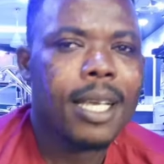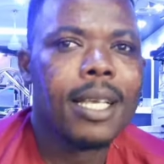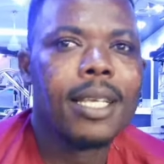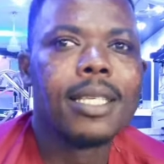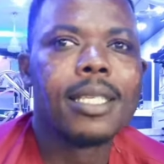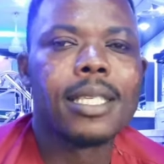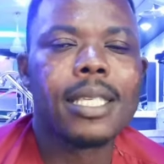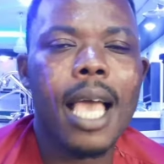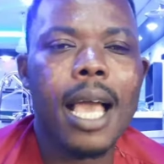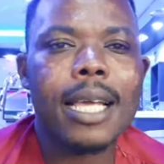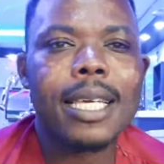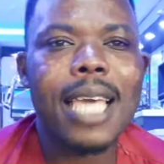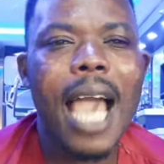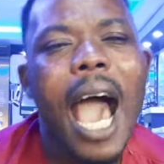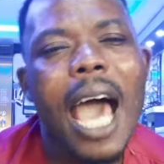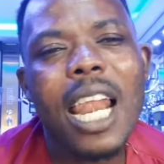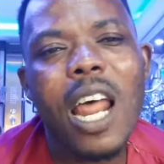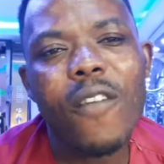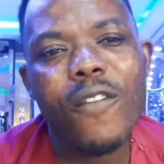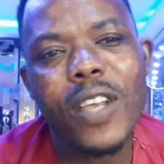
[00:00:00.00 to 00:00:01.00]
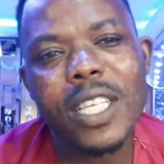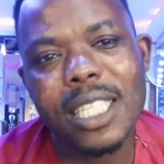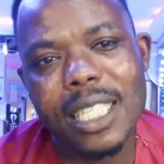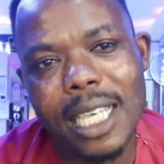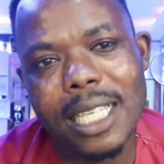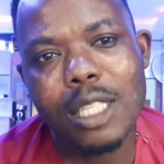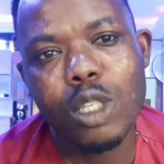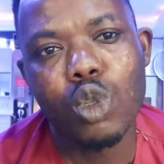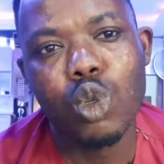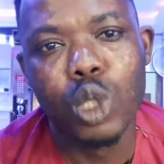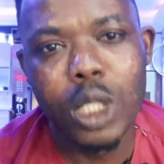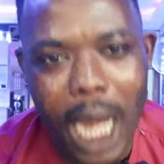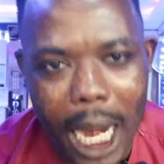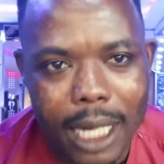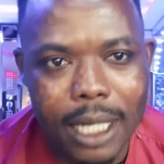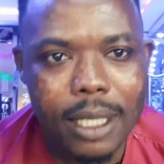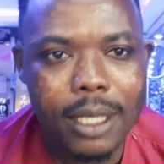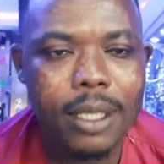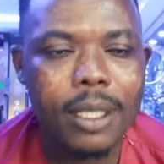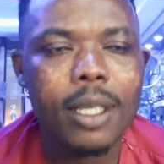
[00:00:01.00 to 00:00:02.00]
se Ghana versus
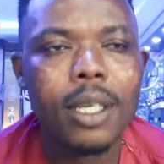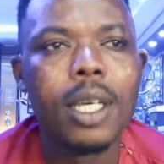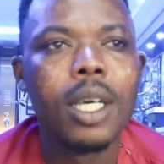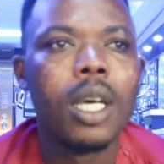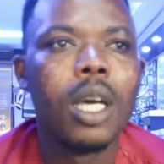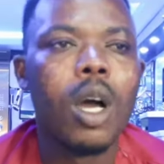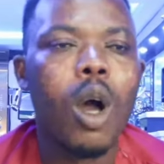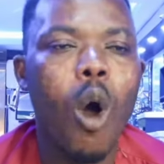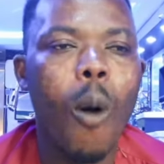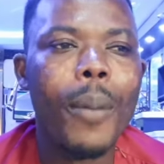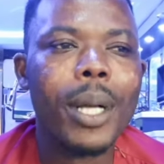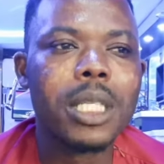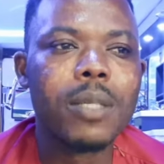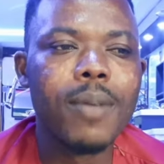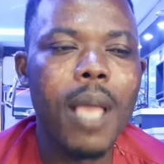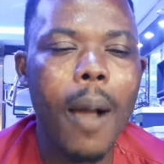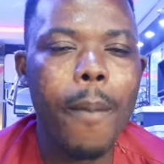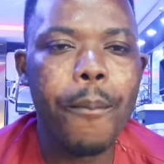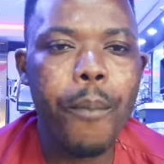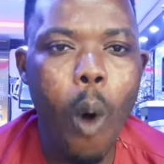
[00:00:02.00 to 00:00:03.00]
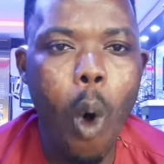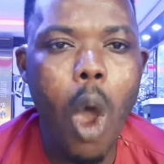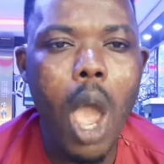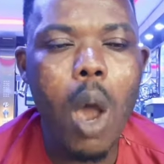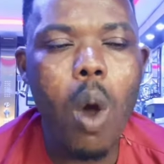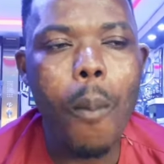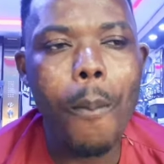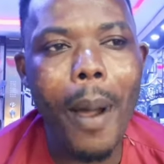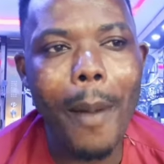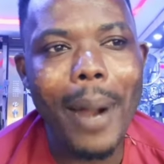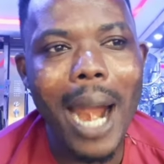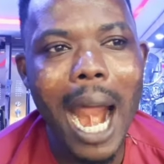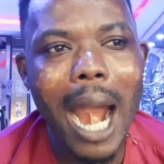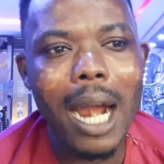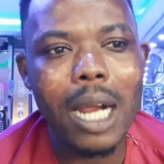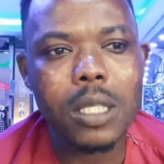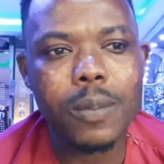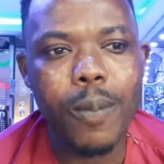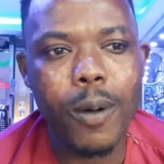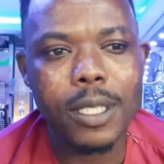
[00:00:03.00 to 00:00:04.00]
Sudan o betimi abo e o baba
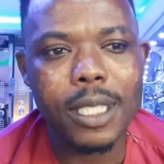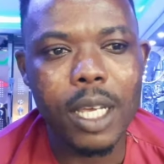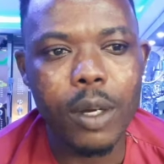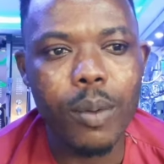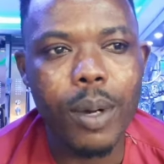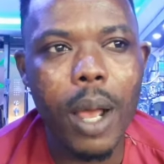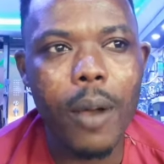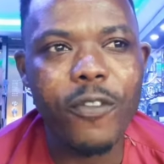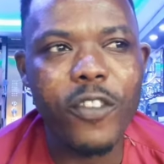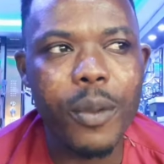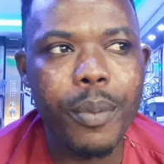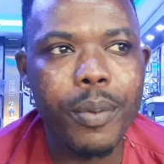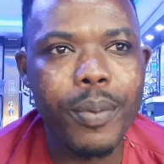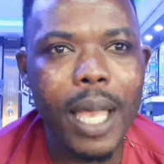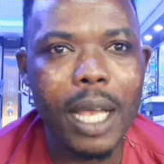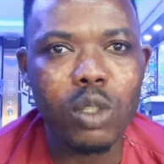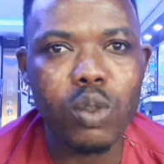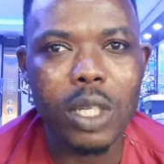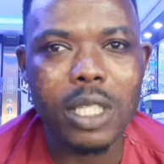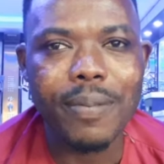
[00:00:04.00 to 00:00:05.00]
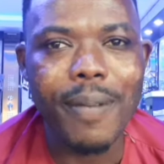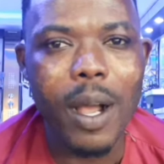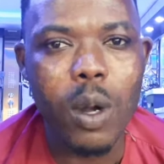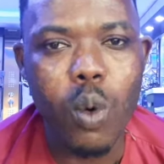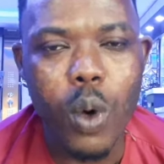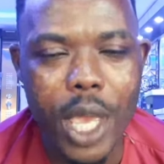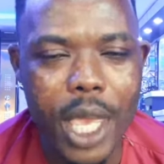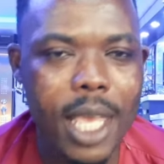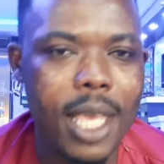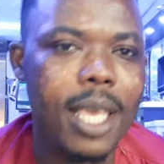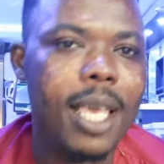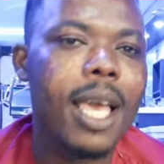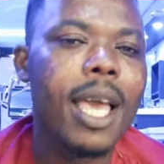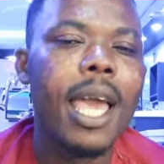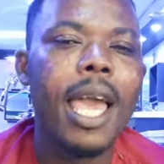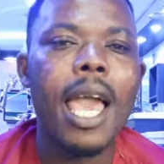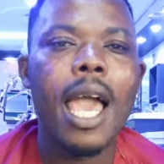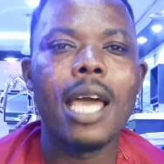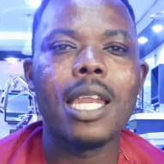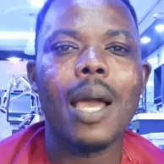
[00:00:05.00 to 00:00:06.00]
ara sports stadium na fe bibian so timi akoyi
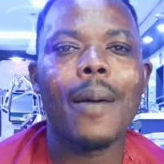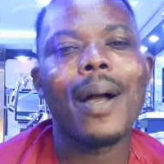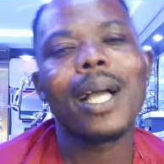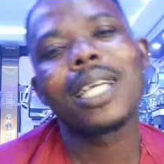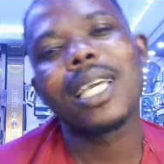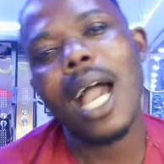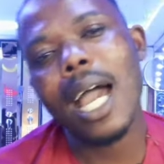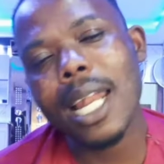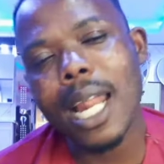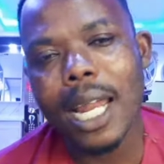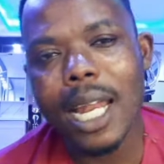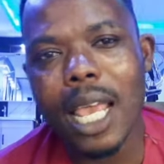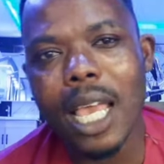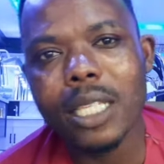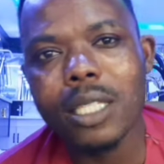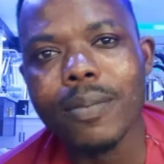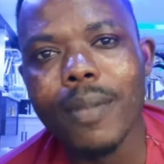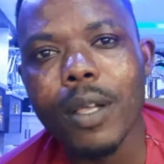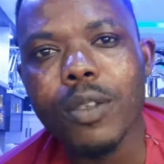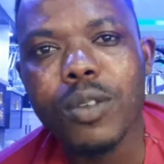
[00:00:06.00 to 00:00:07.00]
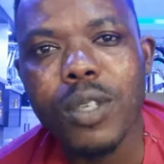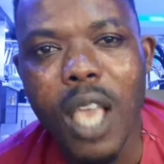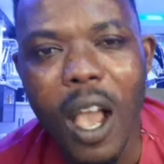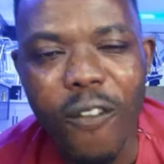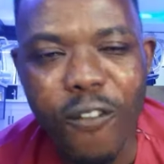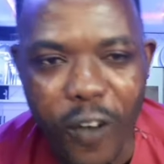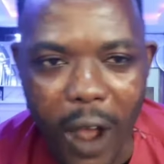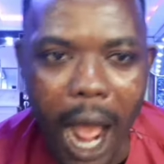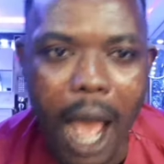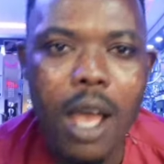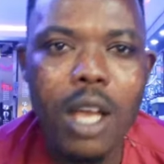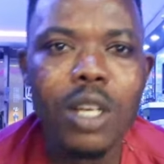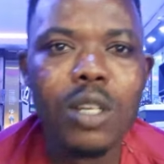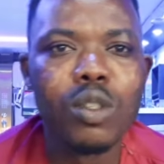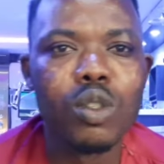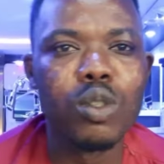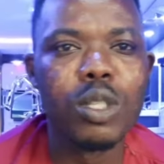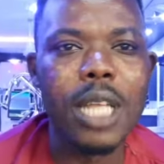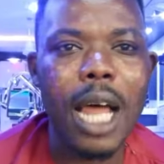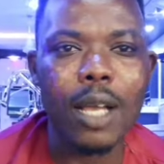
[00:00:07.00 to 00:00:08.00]
e de ama Ghana na ye timi atua fa
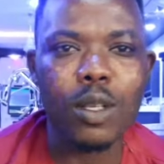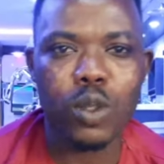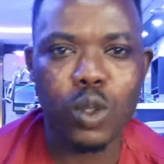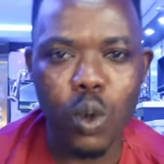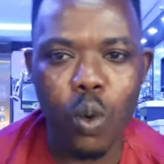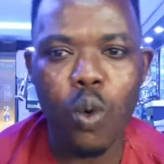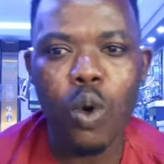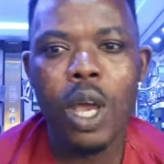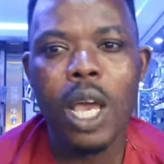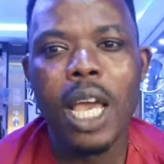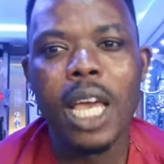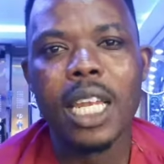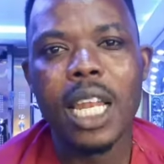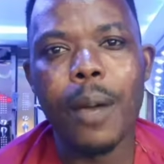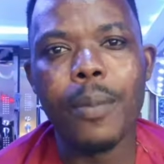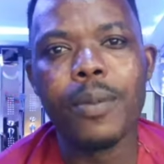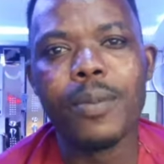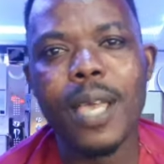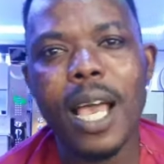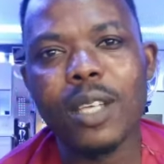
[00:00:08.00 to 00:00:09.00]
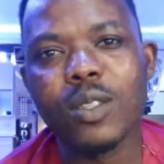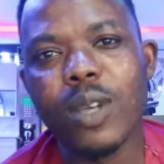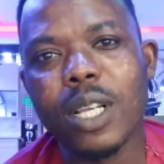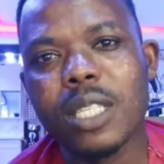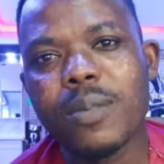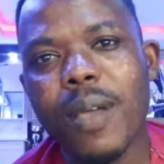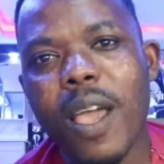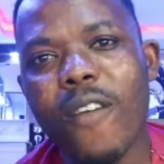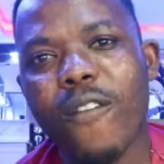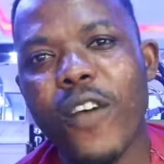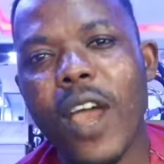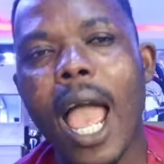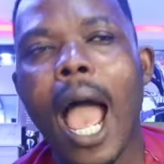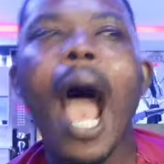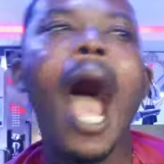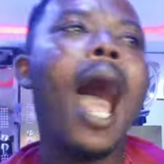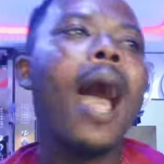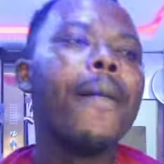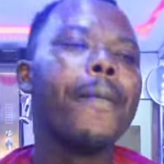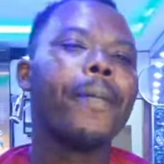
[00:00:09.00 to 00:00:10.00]
Sudan so na bibian so timi fa
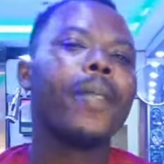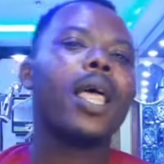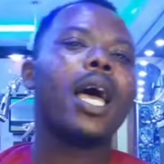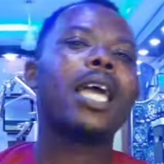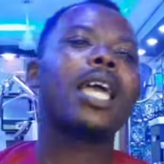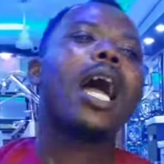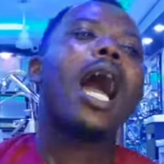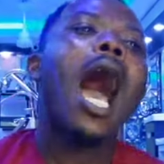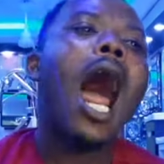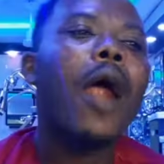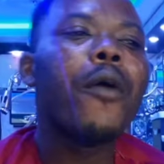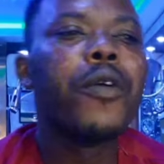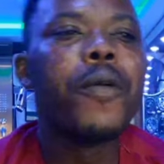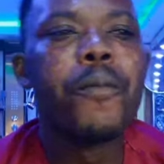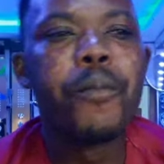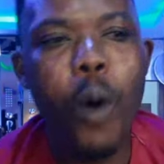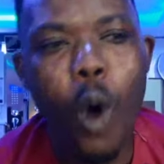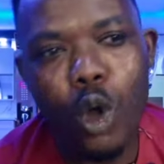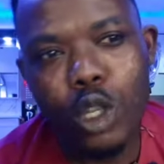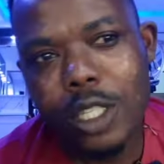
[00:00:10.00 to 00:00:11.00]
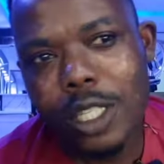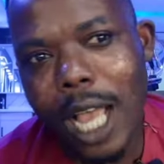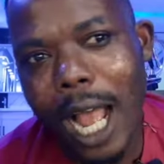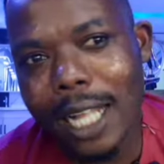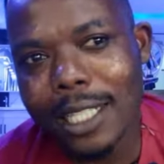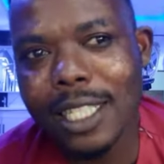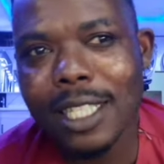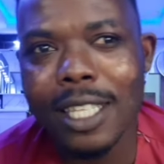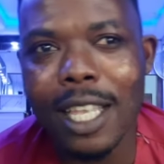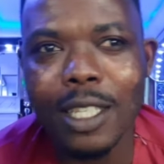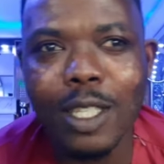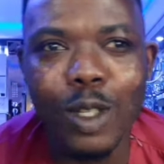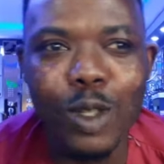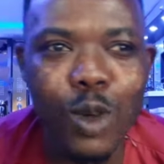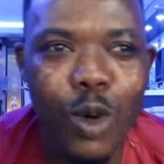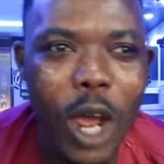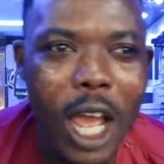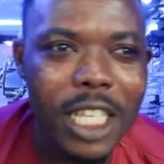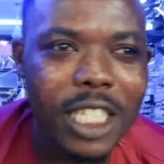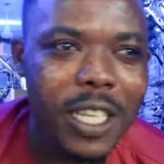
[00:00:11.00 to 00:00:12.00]
ha e ya Aaron Boat at
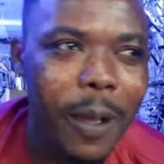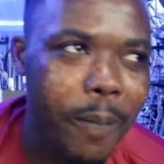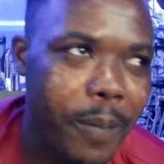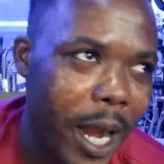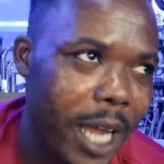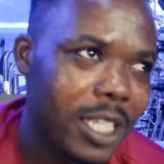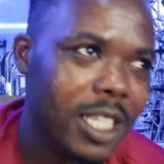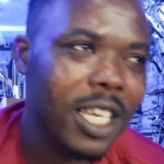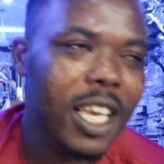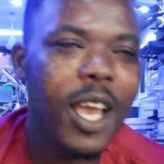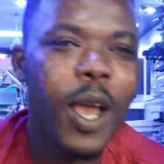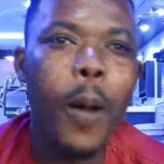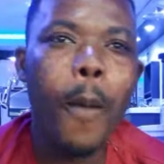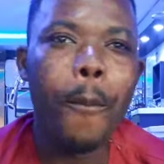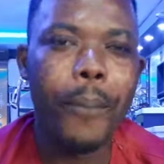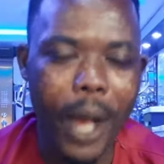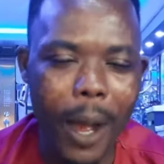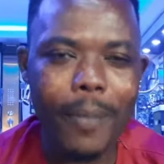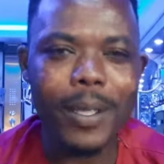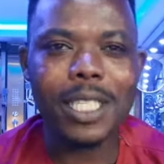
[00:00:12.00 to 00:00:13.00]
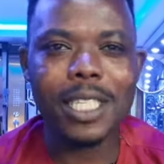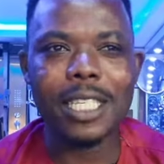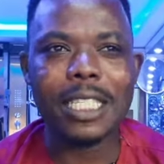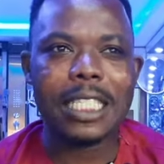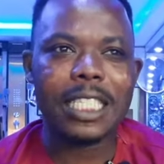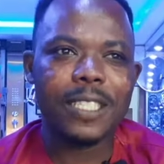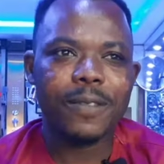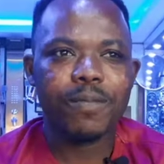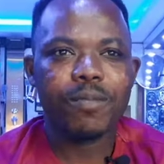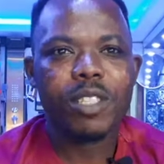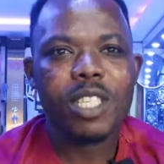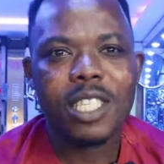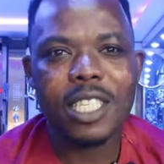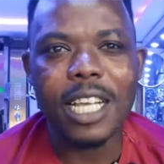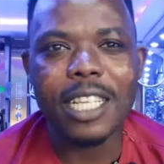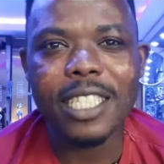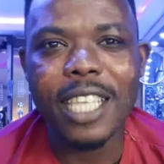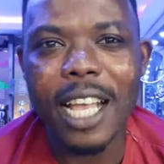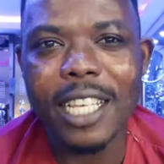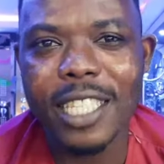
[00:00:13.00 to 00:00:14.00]
32 Enterprise premises
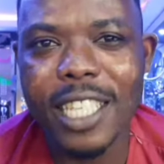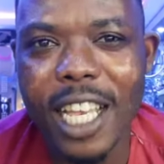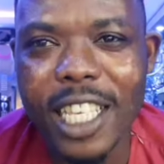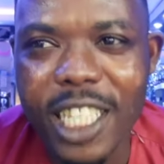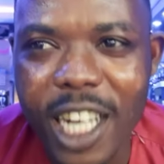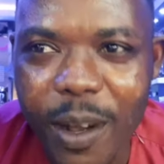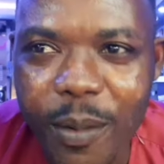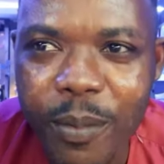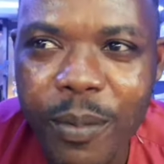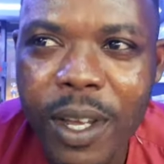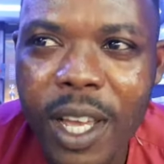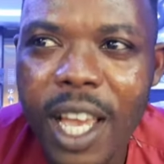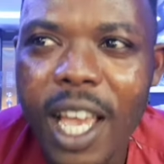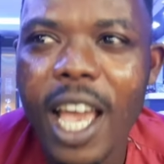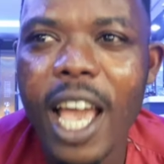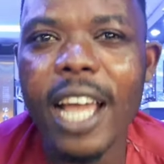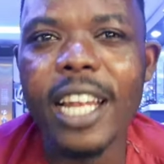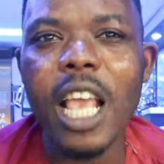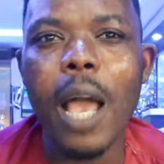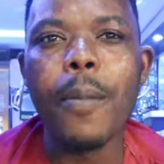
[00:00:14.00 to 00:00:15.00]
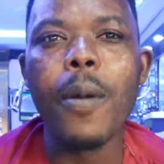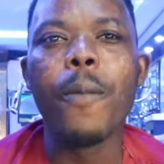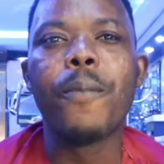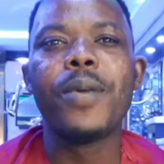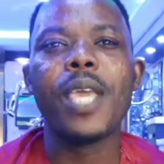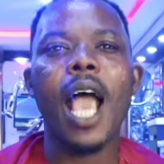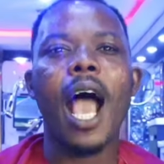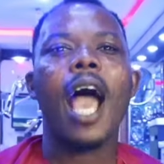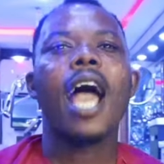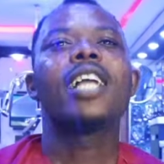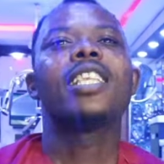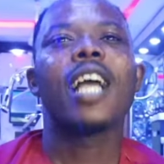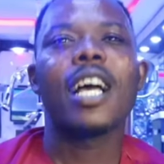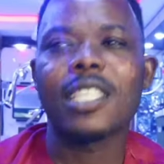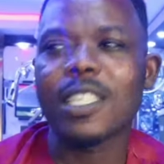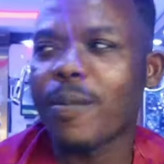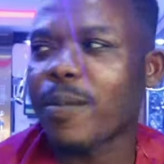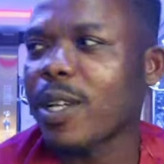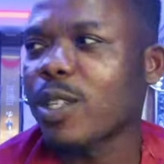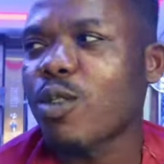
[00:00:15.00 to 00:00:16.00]
santasia nyinam and you have a pia and you
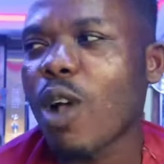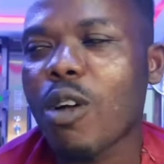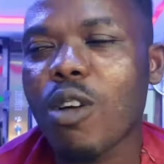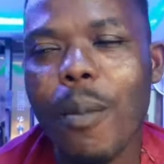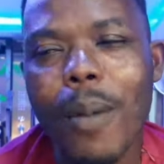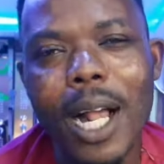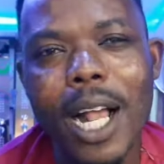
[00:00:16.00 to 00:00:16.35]
ask him to talk. My